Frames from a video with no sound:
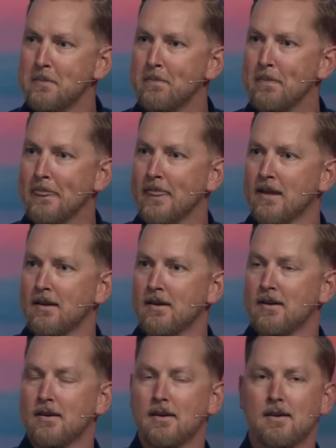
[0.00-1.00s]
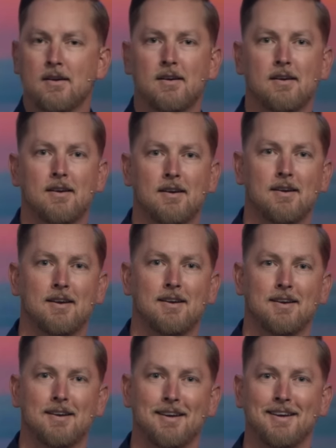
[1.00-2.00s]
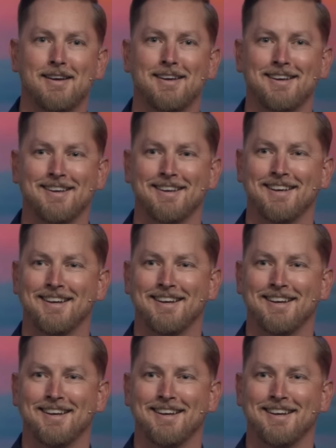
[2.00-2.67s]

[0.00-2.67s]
(no one is talking)